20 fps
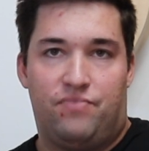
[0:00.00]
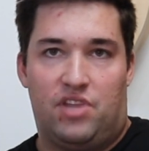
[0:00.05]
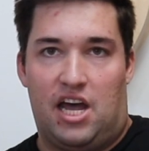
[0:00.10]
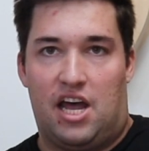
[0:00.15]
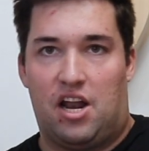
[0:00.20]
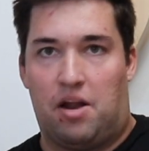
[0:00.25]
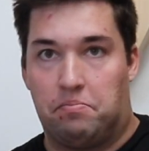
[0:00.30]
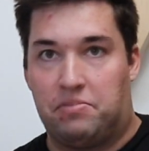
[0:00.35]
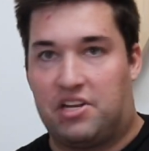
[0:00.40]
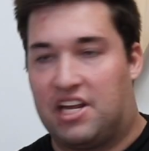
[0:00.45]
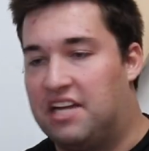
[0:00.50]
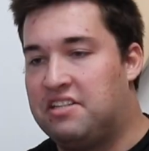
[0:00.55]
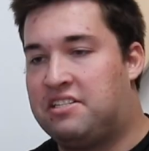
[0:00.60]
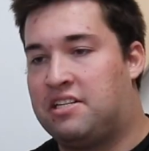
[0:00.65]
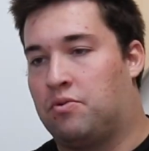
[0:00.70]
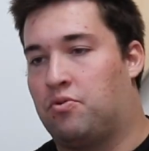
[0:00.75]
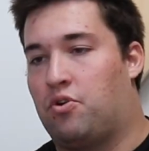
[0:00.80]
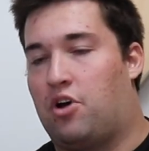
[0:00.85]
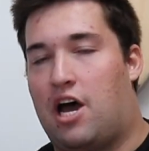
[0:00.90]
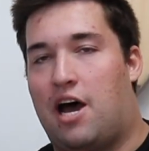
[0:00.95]
And I'm
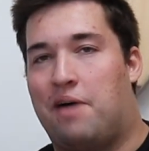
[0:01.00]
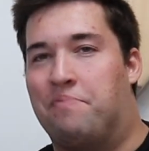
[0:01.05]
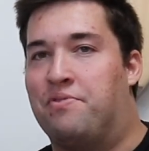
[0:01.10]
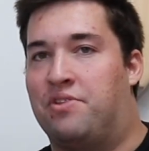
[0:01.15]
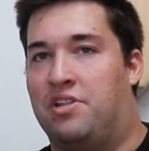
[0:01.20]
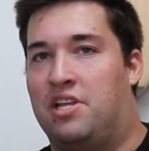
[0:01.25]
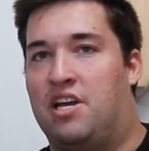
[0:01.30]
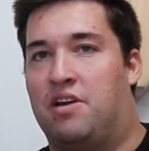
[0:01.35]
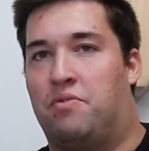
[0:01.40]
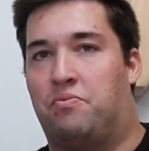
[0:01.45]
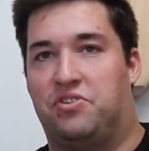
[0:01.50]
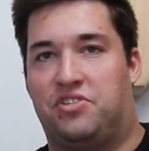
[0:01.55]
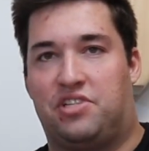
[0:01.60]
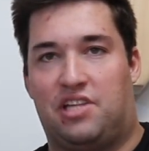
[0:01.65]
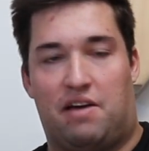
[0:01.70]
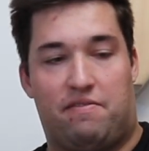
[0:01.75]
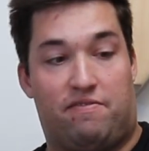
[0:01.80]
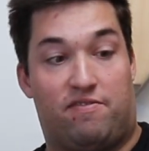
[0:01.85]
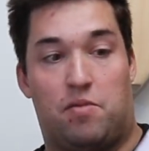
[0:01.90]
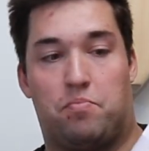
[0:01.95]
guessing what happened there was
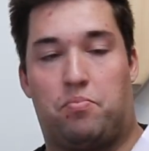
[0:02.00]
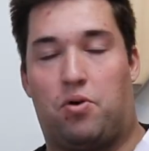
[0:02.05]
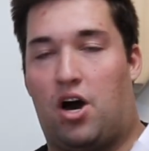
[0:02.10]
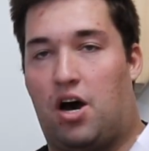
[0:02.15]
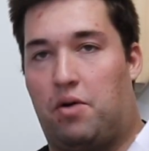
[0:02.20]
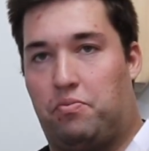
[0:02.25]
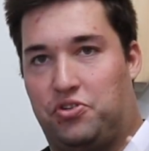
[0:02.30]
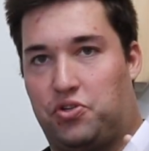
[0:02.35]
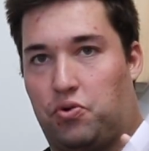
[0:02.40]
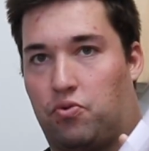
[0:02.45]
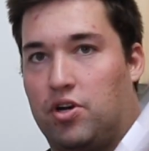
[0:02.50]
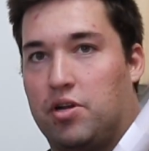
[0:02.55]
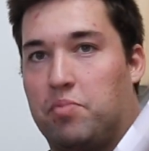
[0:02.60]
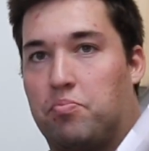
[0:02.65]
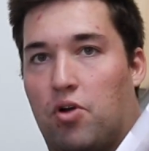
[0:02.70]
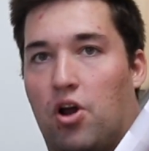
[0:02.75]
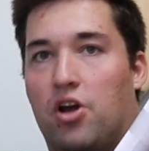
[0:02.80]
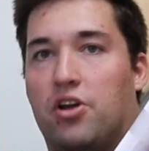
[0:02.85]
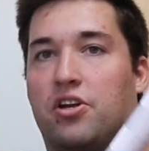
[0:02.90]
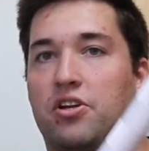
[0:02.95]
that front part was already
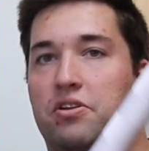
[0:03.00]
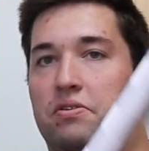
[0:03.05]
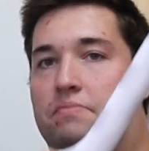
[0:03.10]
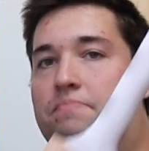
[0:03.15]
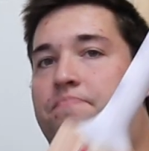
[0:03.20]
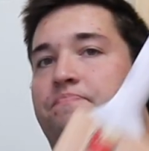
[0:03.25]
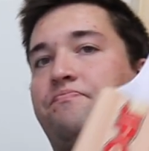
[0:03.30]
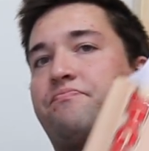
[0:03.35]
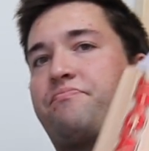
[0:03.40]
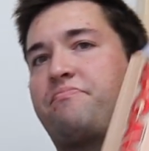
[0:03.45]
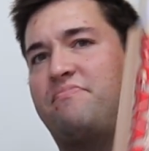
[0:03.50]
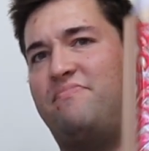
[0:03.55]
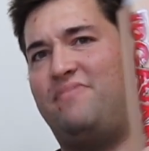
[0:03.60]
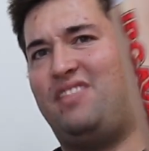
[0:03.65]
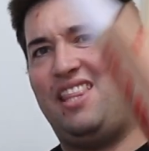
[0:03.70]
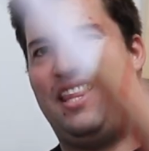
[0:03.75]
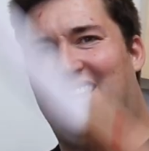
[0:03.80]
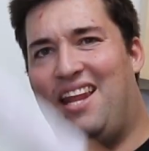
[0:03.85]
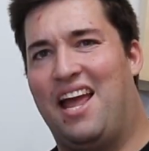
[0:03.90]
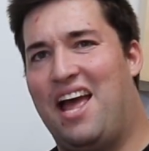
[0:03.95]
broken,
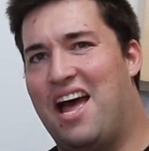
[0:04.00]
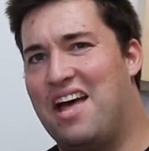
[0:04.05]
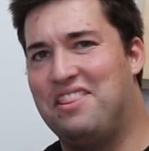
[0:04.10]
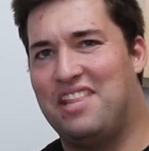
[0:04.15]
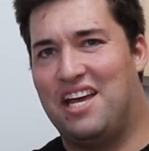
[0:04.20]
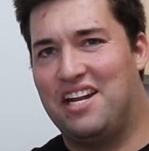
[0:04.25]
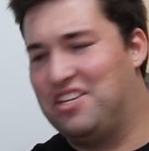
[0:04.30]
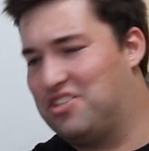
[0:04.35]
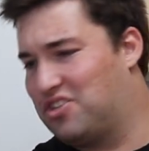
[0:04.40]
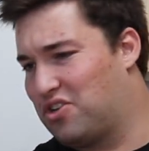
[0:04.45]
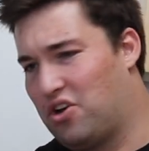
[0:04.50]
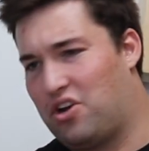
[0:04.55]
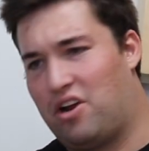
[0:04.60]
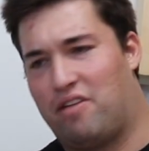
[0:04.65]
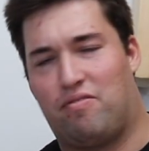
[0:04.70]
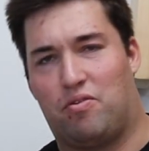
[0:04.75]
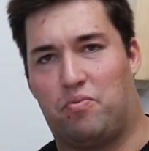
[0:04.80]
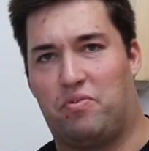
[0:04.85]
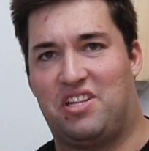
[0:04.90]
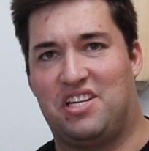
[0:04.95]
and then he's gone
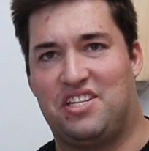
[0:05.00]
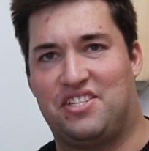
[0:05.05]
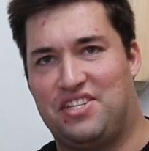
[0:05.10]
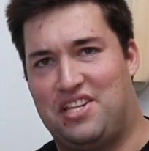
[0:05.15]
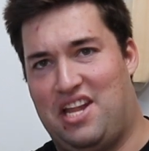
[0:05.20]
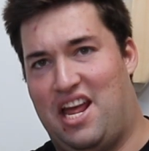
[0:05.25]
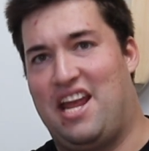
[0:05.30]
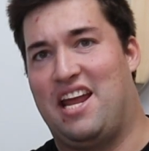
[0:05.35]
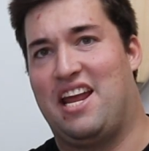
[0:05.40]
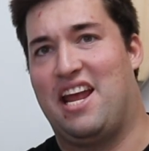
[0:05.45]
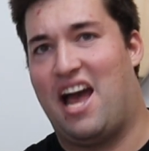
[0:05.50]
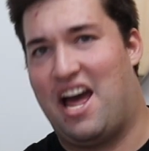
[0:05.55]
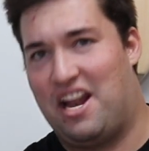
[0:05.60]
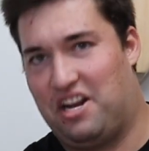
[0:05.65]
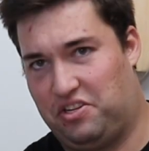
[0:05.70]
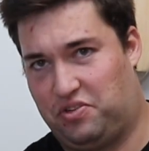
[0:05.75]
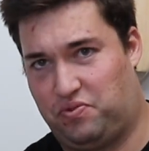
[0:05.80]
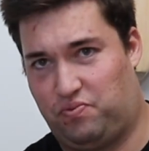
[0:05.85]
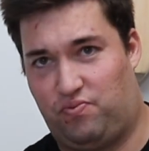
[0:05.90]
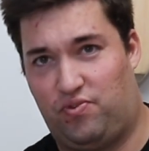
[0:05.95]
over it with his knee and
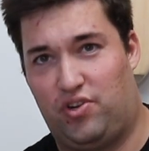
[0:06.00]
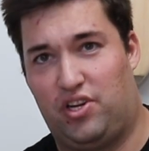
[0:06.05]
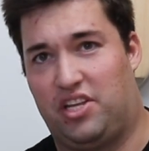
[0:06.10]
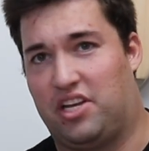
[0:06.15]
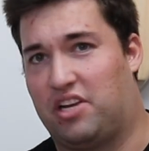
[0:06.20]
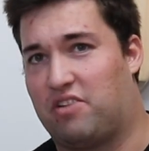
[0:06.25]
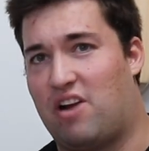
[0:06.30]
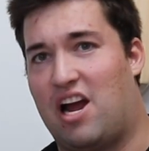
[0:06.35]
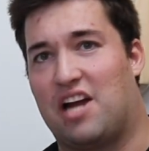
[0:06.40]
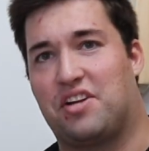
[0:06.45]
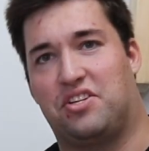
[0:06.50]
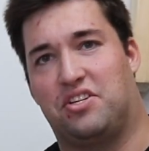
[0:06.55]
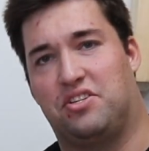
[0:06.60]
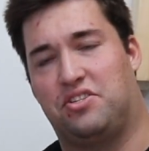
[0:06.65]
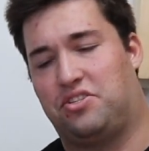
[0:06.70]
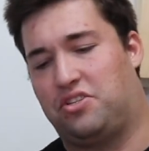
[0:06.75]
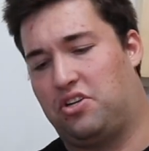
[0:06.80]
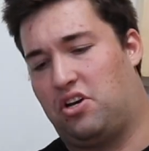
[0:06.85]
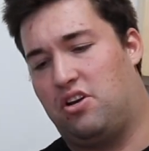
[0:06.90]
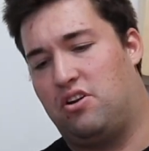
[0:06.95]
it's really cracked it.
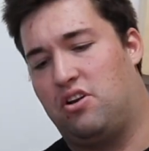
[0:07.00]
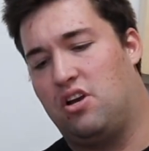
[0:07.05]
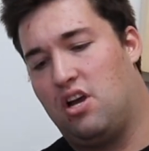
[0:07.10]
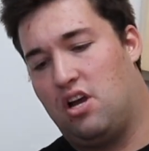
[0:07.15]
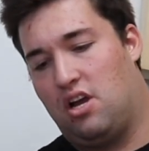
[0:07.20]
So